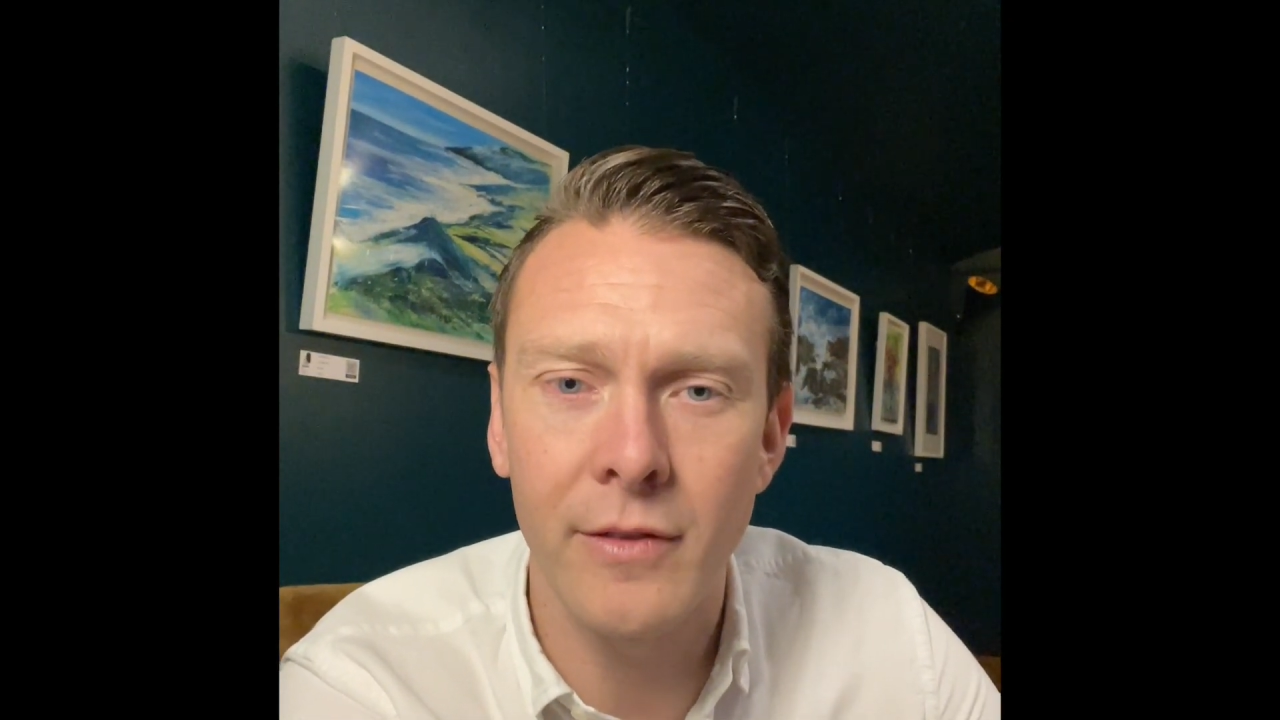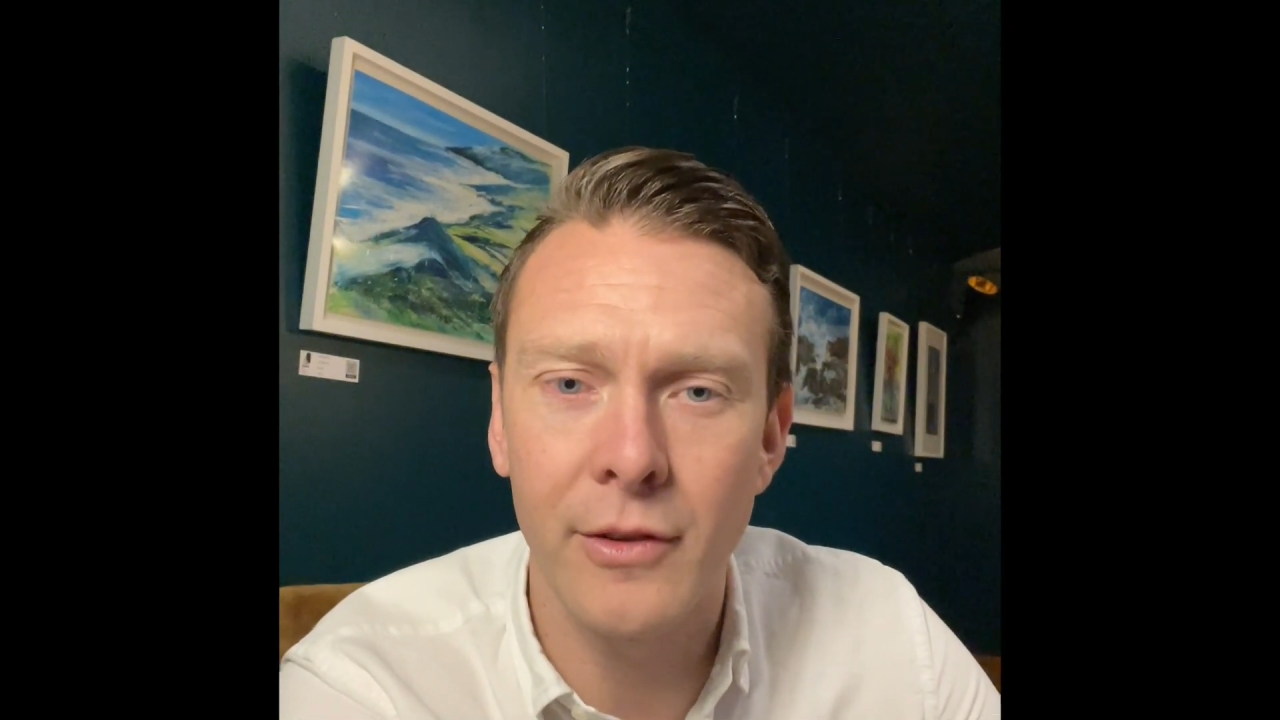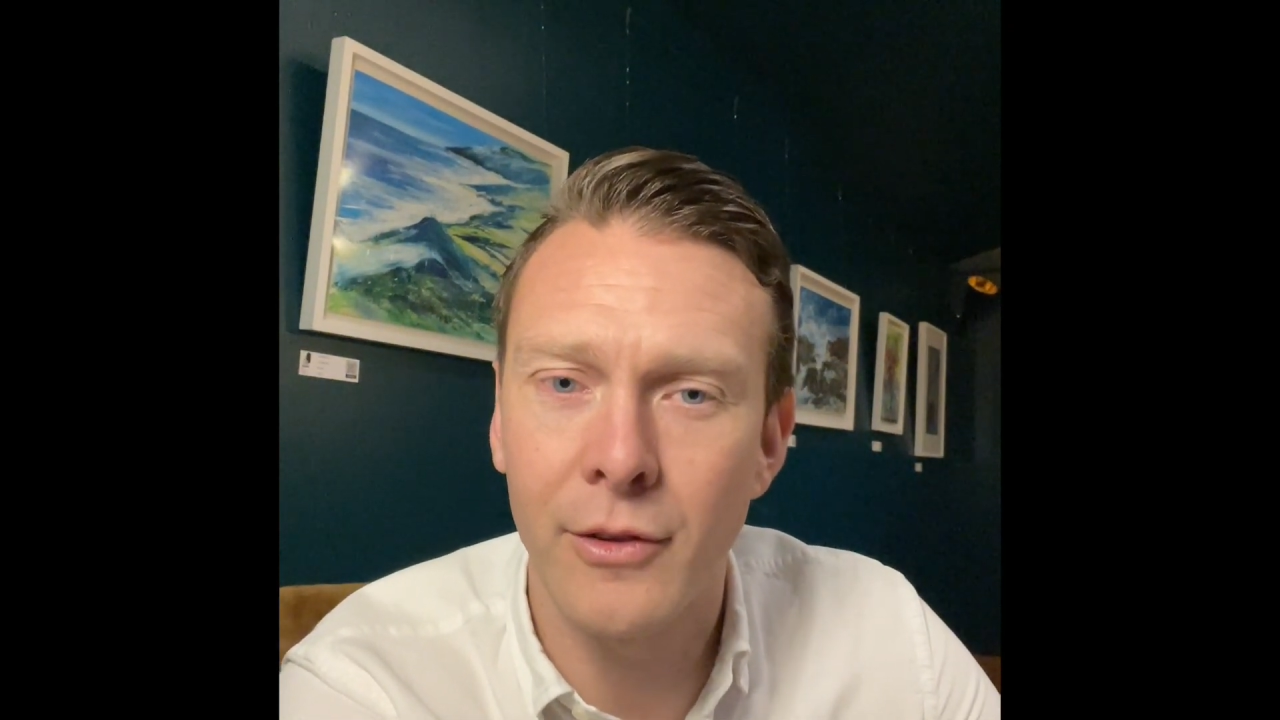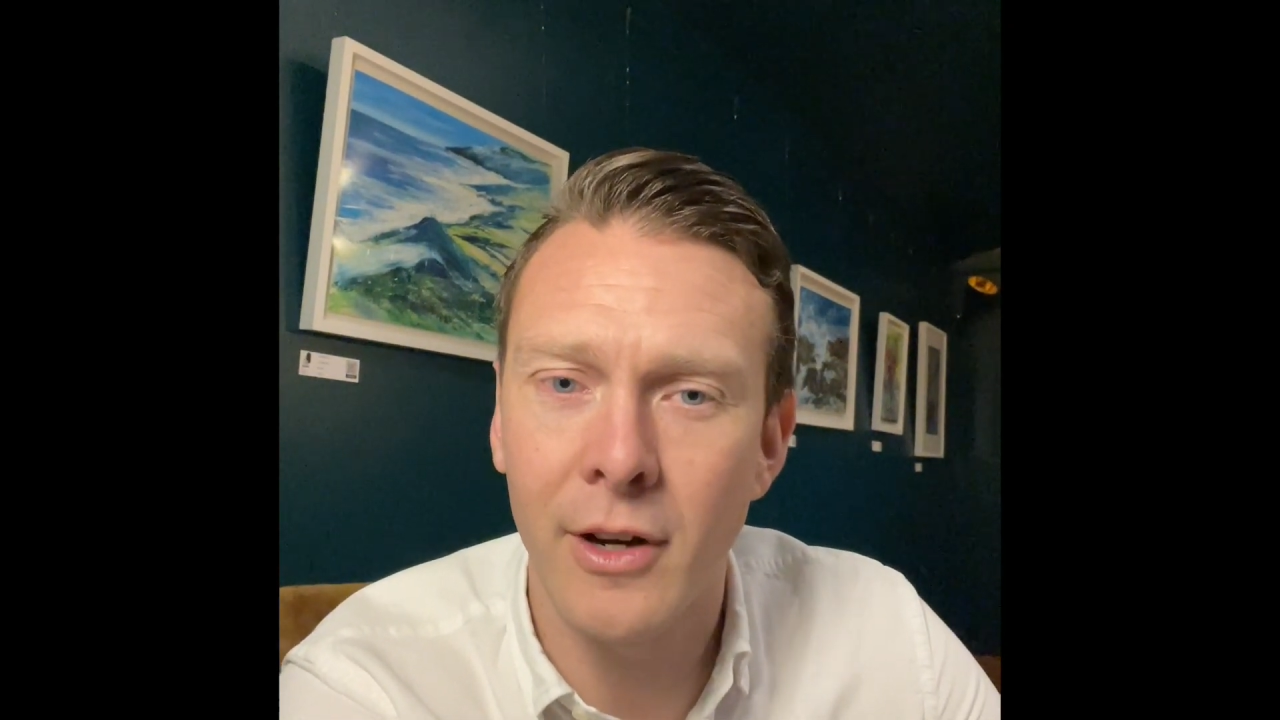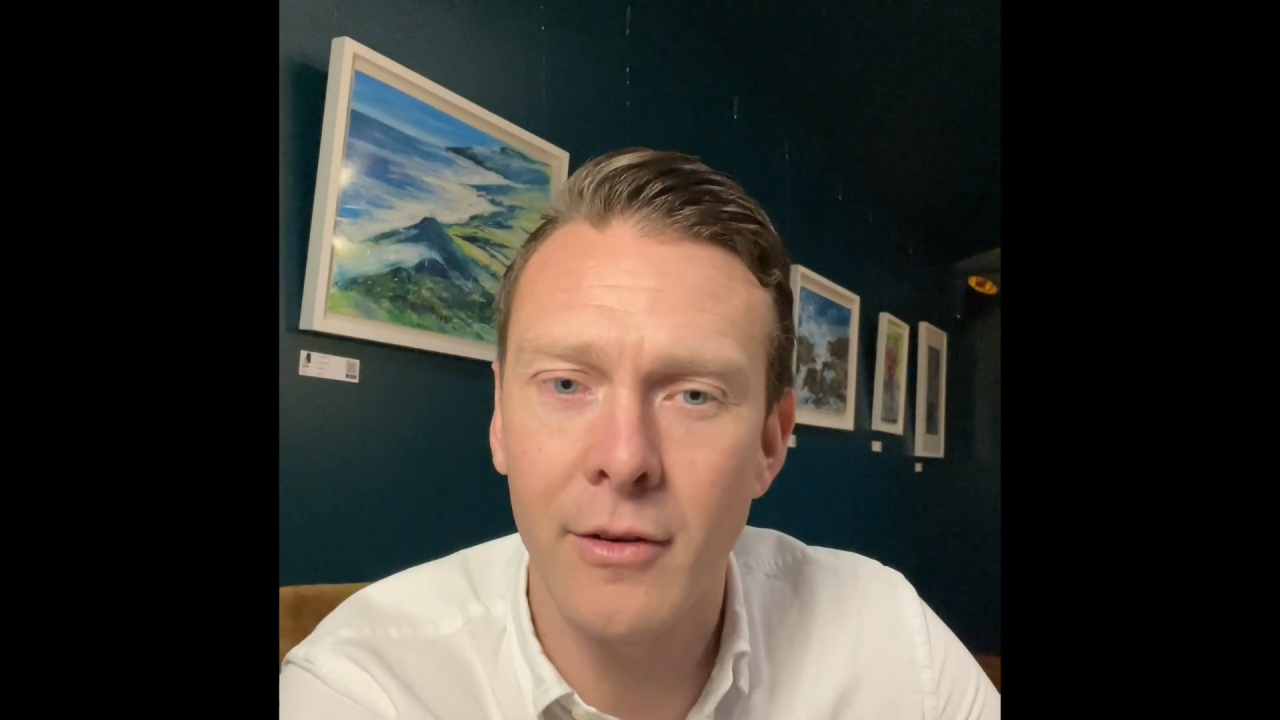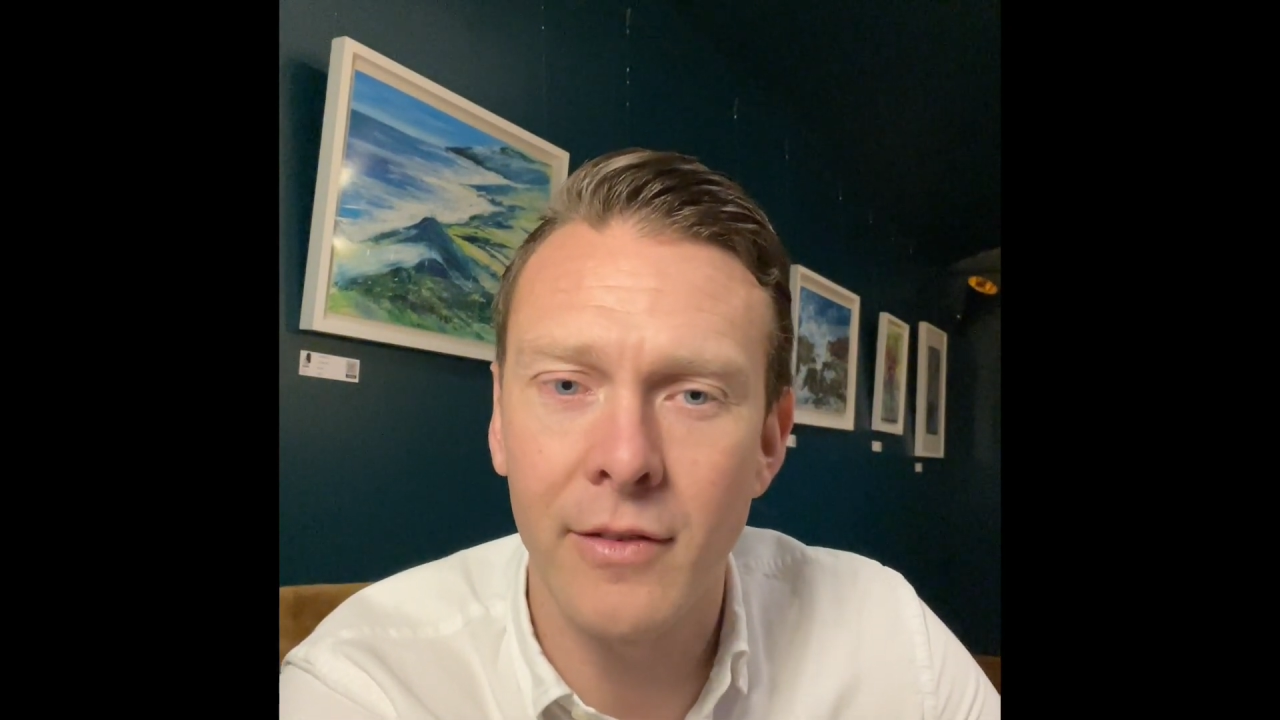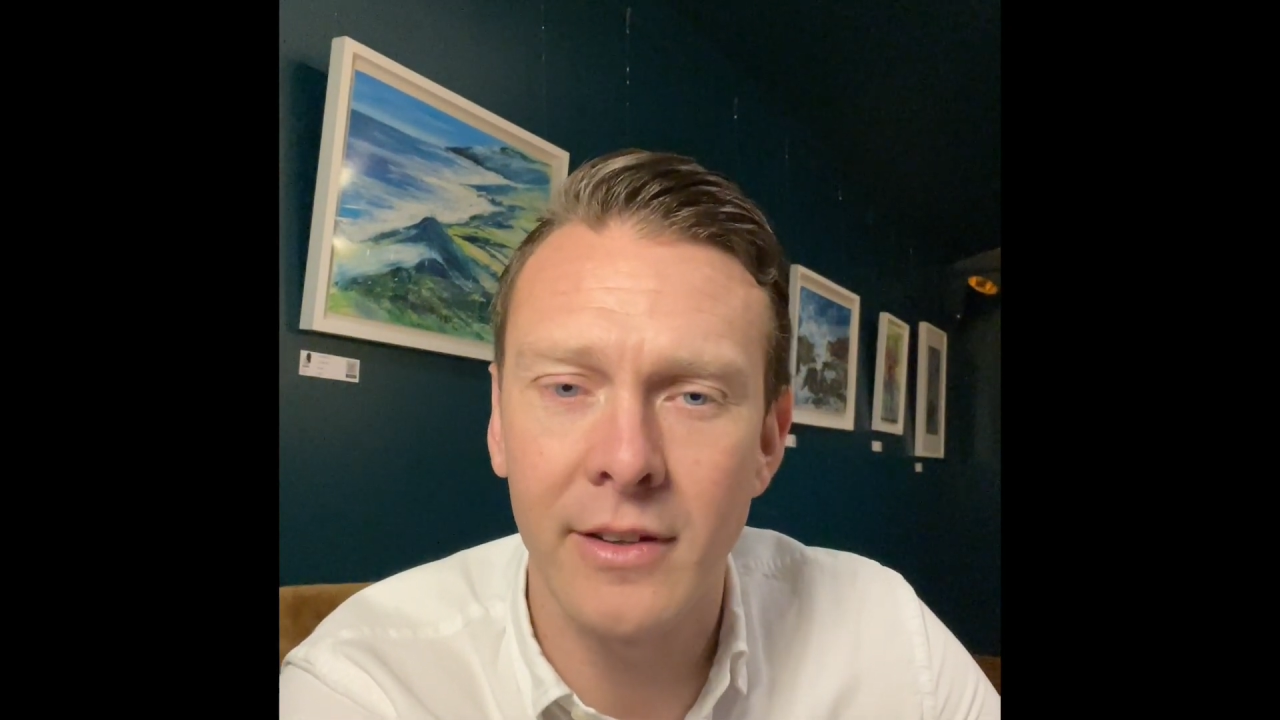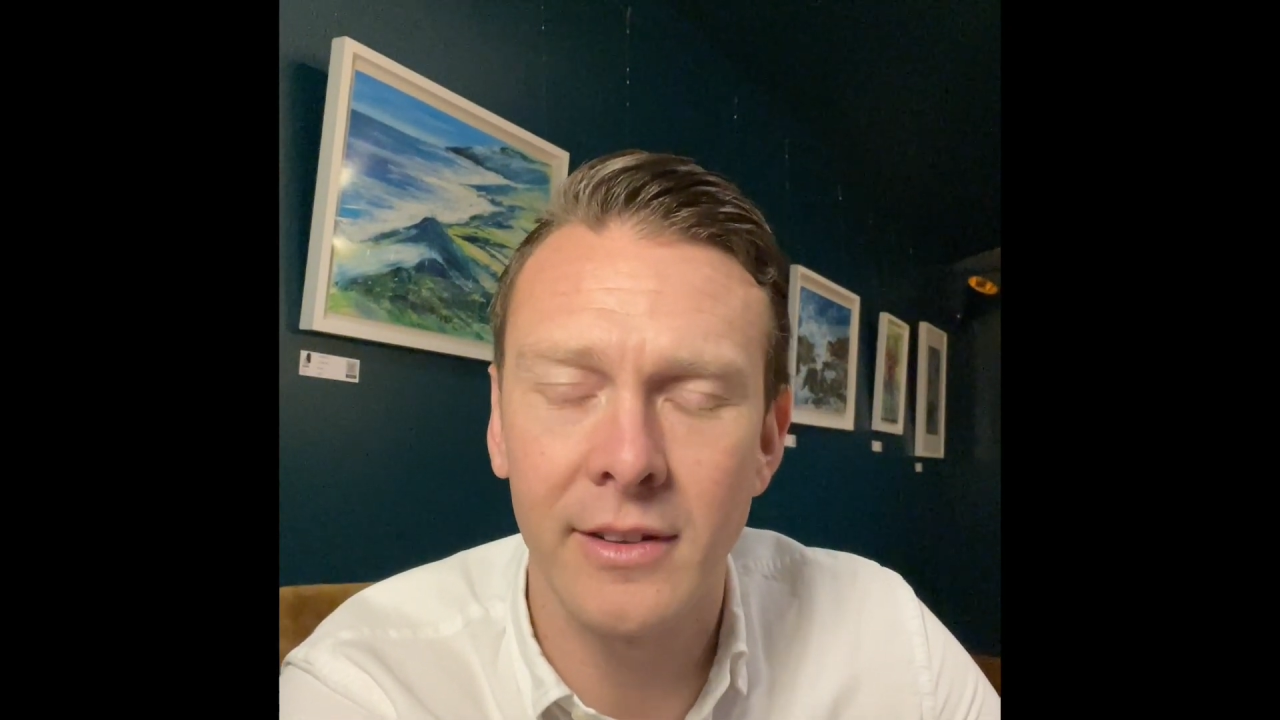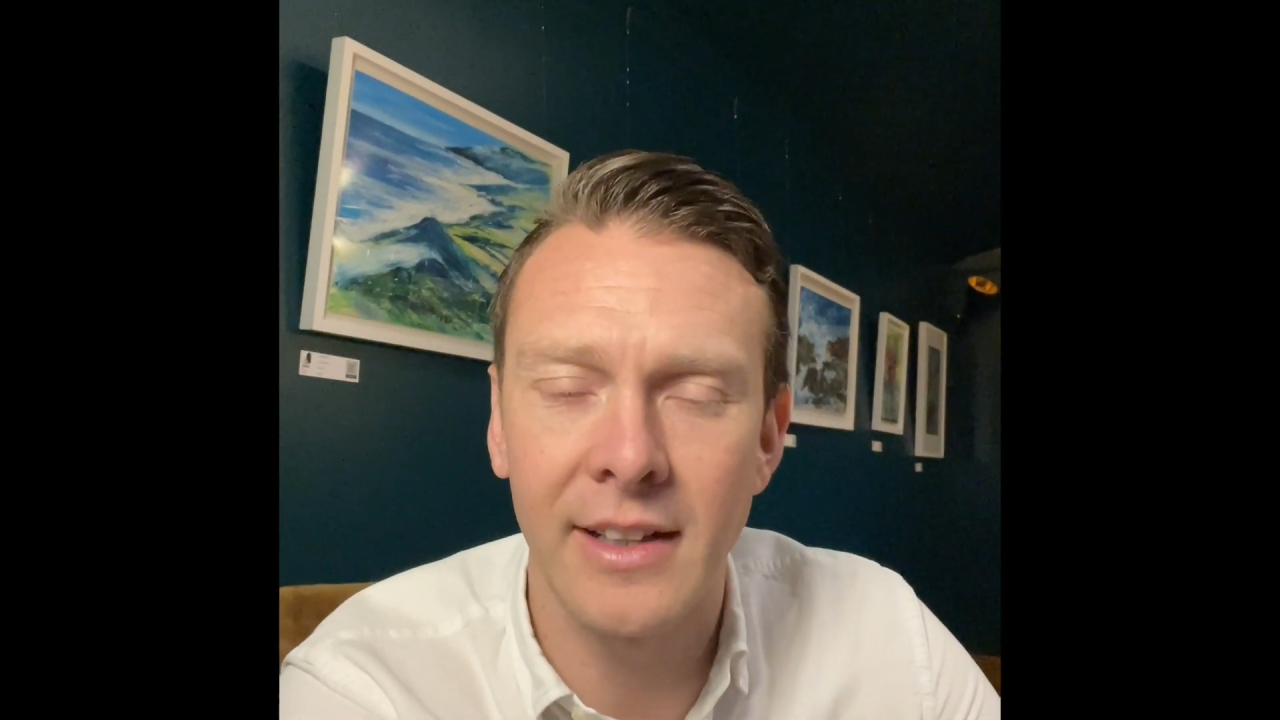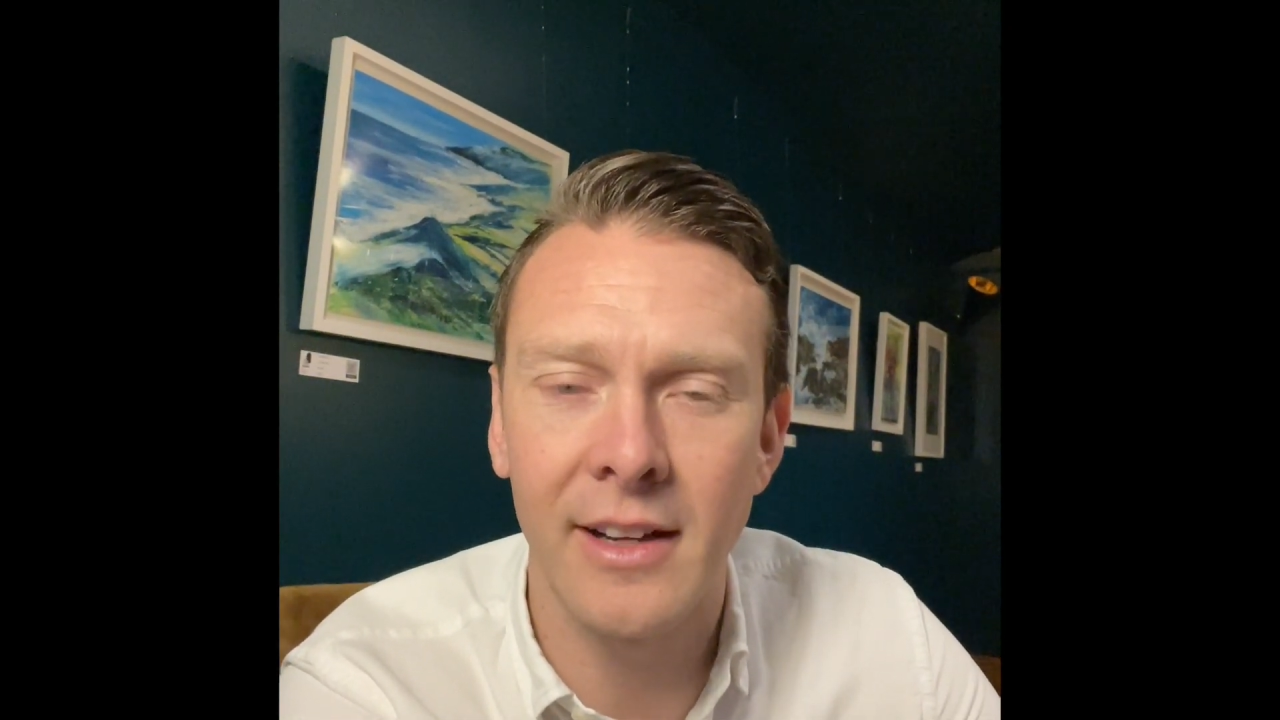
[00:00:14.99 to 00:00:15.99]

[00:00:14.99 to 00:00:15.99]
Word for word: if you're a golfer,